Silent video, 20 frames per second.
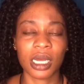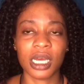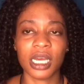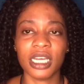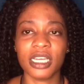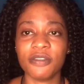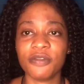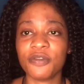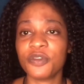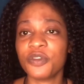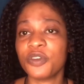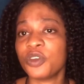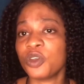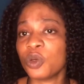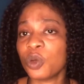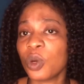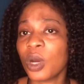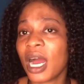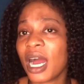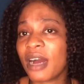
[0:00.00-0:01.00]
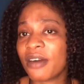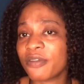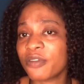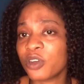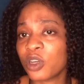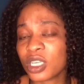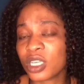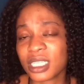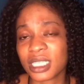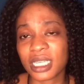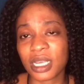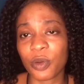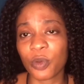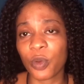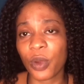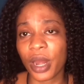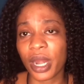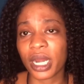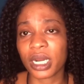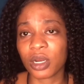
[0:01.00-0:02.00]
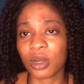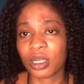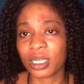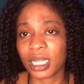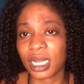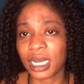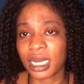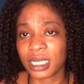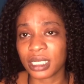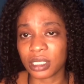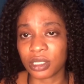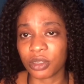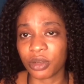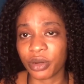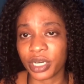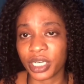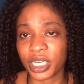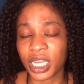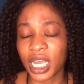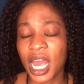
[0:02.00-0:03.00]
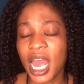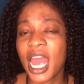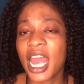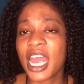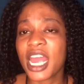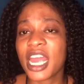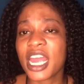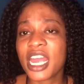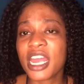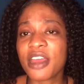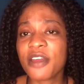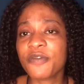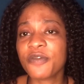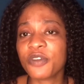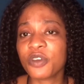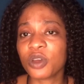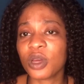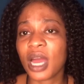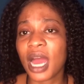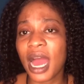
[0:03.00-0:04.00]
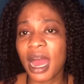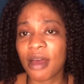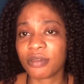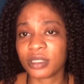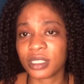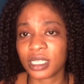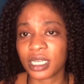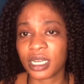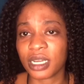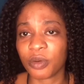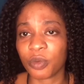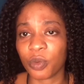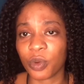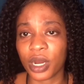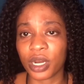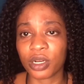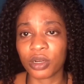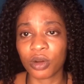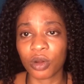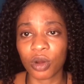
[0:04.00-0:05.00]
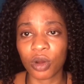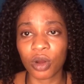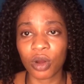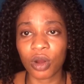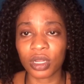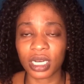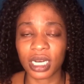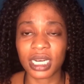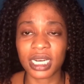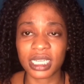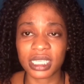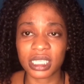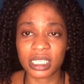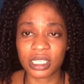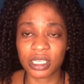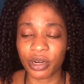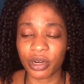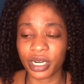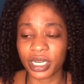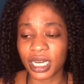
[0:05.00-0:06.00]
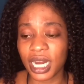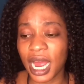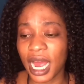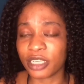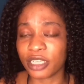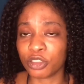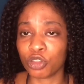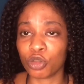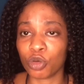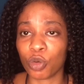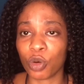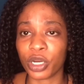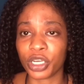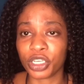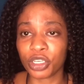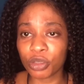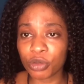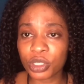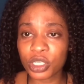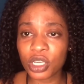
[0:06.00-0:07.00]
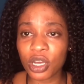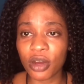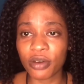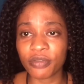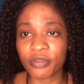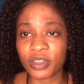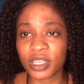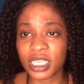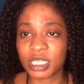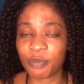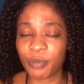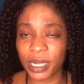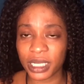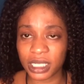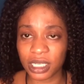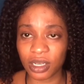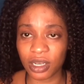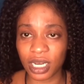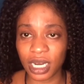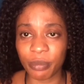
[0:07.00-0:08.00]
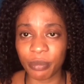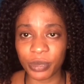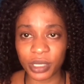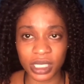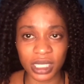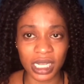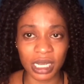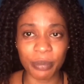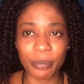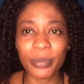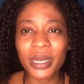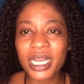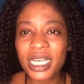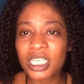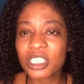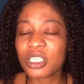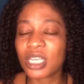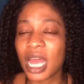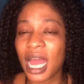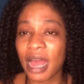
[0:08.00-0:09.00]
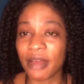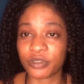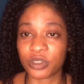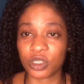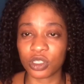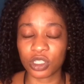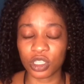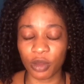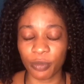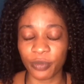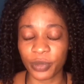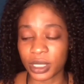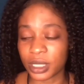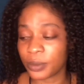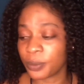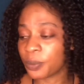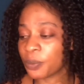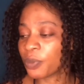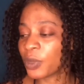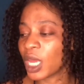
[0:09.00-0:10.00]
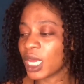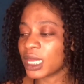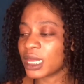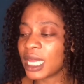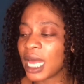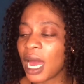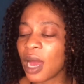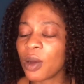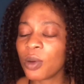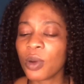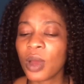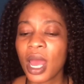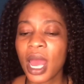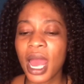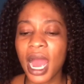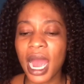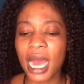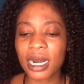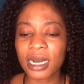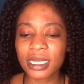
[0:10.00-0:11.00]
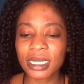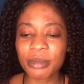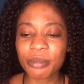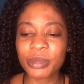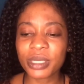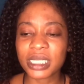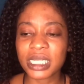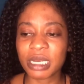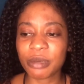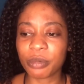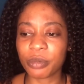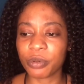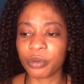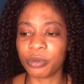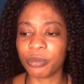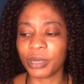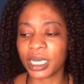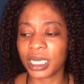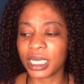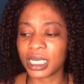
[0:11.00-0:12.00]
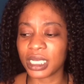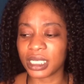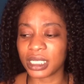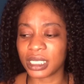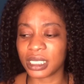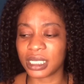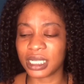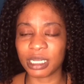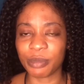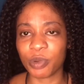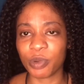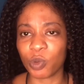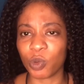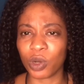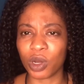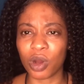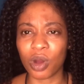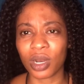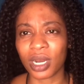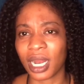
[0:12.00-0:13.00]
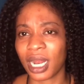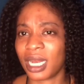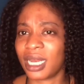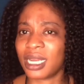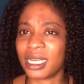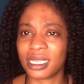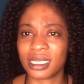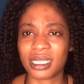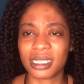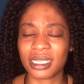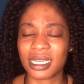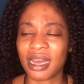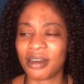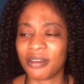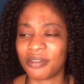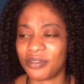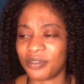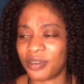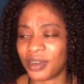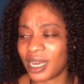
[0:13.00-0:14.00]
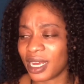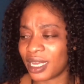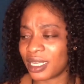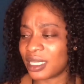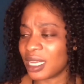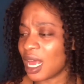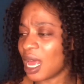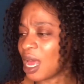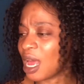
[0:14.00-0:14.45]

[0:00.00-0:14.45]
if you have not started wearing contact lenses already. If you have started wearing contact lenses already and you are guilty of this particular mistake, please, you have to stop it. Now, another mistake people make is sleeping with contact lenses. I've heard